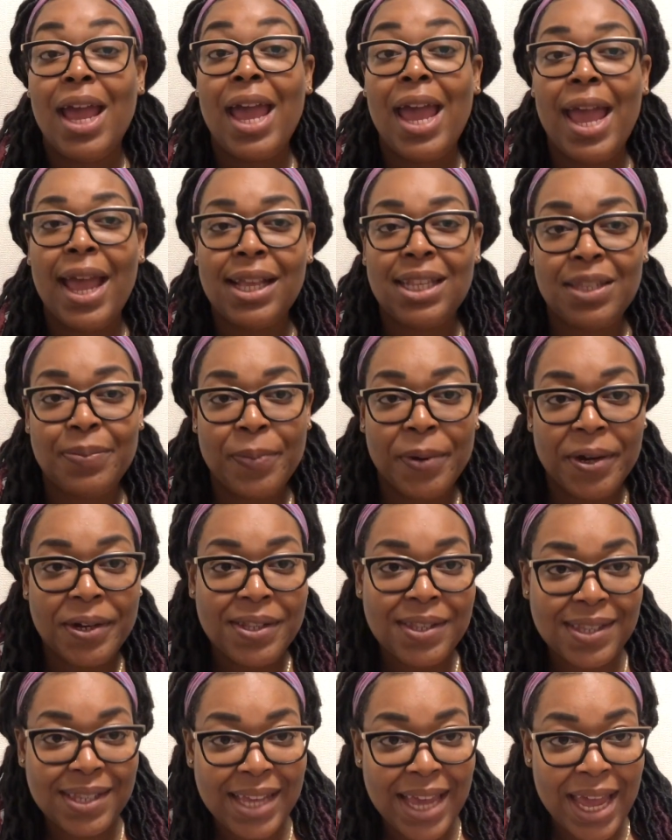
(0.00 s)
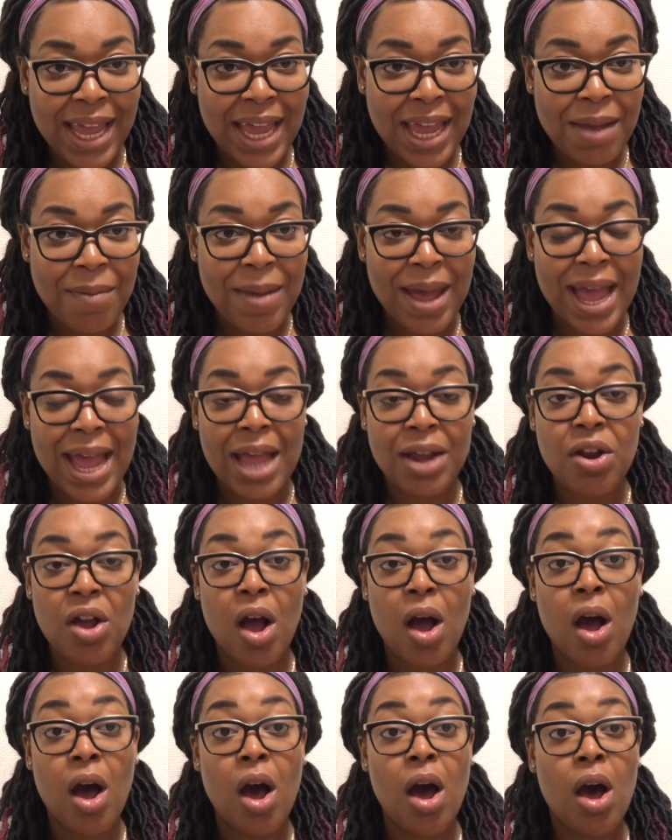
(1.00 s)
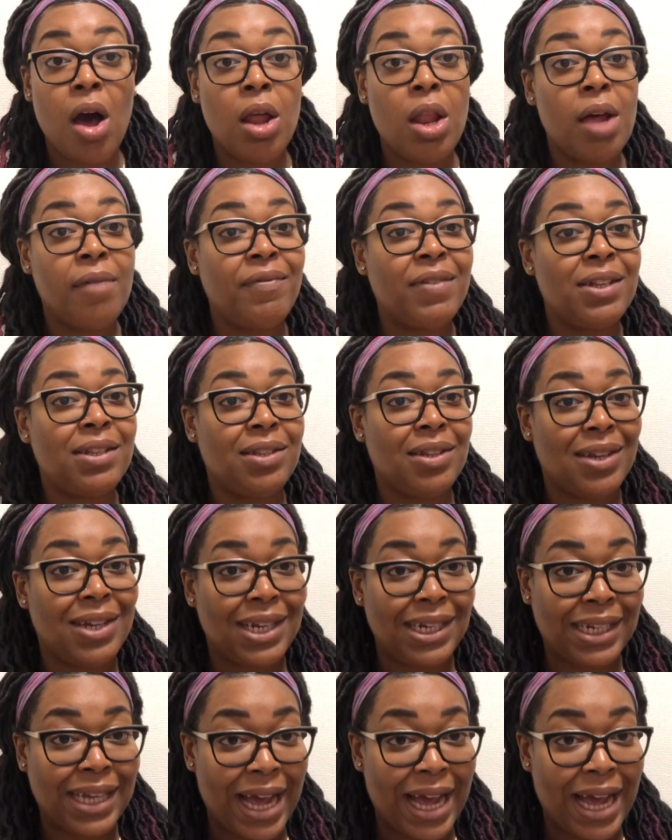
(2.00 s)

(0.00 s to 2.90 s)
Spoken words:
Experts came, and all of a sudden,